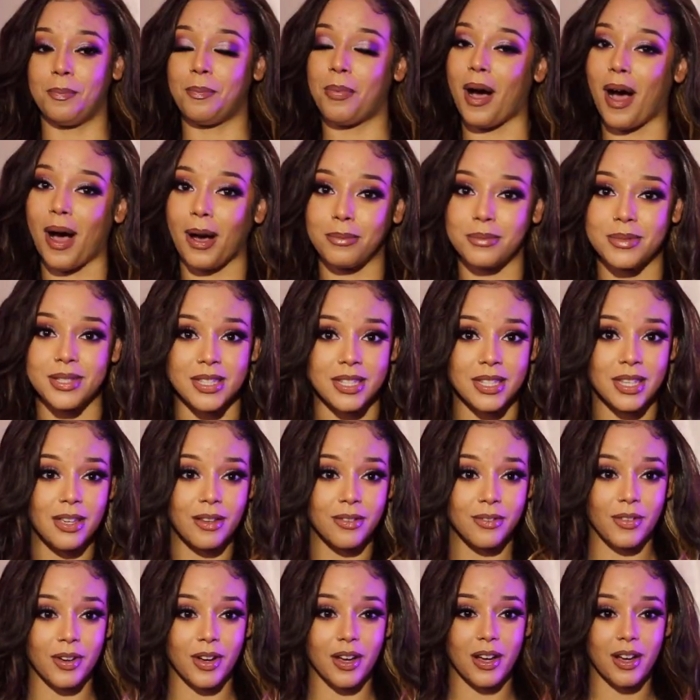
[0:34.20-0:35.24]
Pop
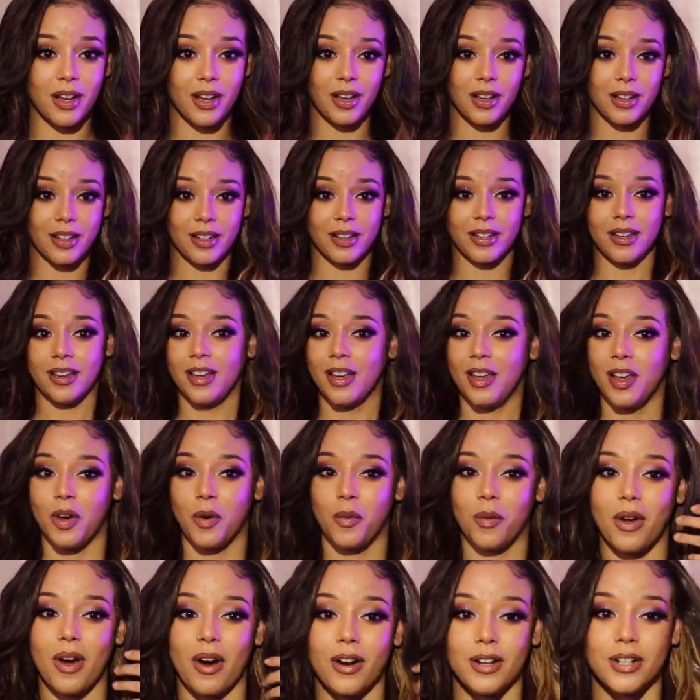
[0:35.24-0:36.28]
Diva.
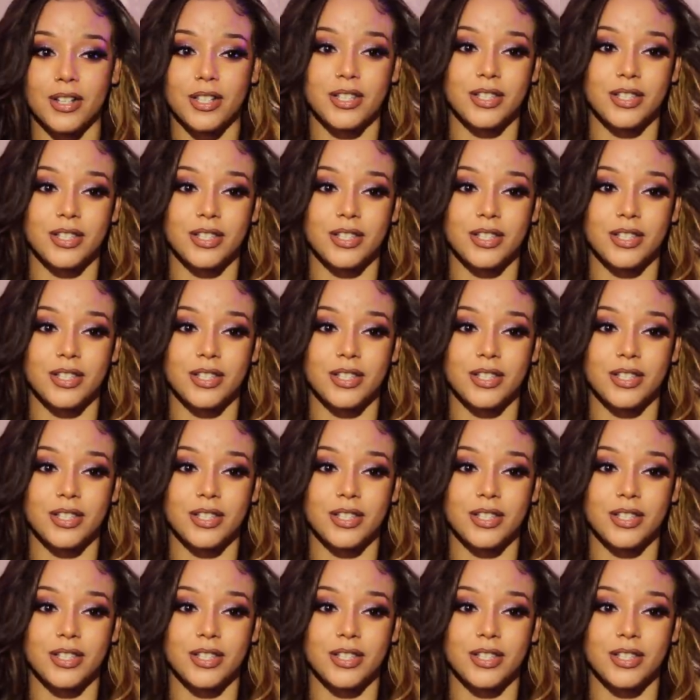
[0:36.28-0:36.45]
We are